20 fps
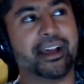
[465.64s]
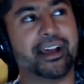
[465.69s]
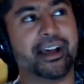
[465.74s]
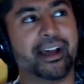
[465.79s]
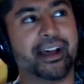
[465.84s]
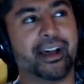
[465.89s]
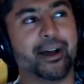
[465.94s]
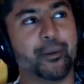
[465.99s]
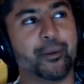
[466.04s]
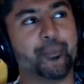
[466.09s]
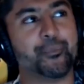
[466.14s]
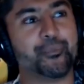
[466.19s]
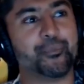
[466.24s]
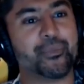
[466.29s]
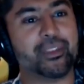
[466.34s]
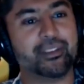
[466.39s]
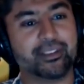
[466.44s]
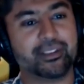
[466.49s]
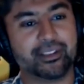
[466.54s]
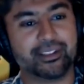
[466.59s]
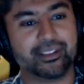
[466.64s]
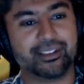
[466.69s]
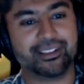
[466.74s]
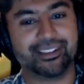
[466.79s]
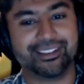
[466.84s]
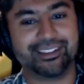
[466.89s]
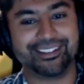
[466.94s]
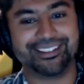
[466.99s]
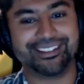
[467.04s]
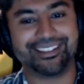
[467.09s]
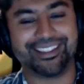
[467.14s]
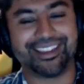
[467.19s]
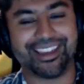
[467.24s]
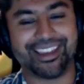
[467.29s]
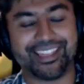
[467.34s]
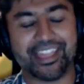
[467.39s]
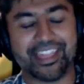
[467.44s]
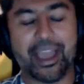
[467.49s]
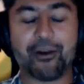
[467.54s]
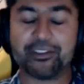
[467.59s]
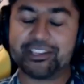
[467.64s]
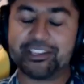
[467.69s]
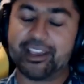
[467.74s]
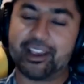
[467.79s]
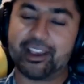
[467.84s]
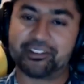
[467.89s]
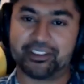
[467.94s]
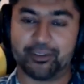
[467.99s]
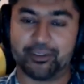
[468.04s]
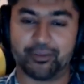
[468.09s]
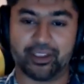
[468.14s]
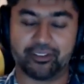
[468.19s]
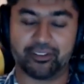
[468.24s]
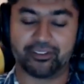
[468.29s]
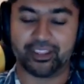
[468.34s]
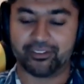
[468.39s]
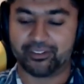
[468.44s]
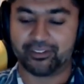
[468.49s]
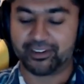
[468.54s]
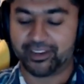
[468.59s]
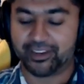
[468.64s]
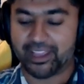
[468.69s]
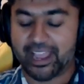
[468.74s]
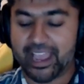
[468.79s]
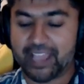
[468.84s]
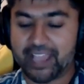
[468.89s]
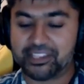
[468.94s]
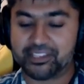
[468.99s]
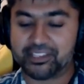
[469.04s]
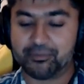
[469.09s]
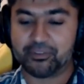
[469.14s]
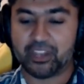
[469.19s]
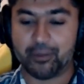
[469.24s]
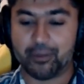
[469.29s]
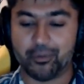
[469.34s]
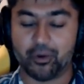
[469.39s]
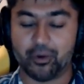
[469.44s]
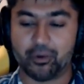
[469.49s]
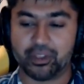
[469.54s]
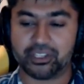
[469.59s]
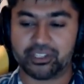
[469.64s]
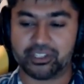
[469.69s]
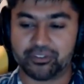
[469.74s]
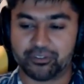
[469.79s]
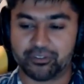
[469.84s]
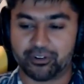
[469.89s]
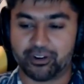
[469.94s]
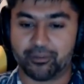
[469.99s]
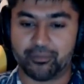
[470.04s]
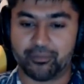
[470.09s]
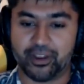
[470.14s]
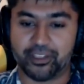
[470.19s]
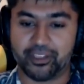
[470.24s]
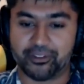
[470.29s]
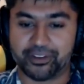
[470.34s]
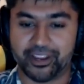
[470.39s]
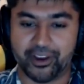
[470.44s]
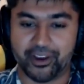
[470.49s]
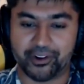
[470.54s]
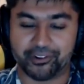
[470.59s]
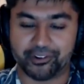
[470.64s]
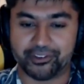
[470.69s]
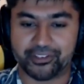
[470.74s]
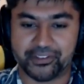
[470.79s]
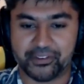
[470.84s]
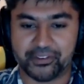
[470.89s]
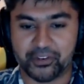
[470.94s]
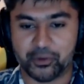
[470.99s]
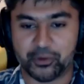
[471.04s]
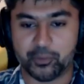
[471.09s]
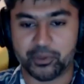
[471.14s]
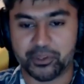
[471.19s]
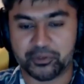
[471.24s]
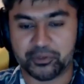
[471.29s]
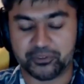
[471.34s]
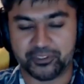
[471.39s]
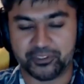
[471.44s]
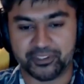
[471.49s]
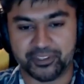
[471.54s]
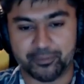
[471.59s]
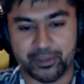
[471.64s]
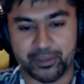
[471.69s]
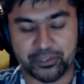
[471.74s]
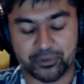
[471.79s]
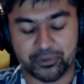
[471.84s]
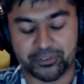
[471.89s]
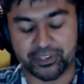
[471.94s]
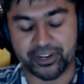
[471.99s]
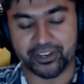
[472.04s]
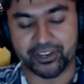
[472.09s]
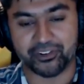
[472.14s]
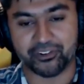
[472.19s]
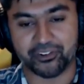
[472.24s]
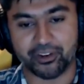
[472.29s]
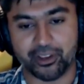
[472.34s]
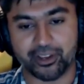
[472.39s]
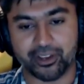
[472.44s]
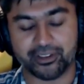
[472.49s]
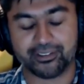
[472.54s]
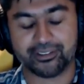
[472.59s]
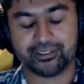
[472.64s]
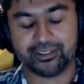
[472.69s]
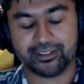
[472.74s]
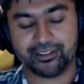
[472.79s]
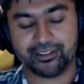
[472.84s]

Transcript: That was actually my favorite. Yeah, I had some dumber ones for my other characters too, but those are the best ones on Aatrox.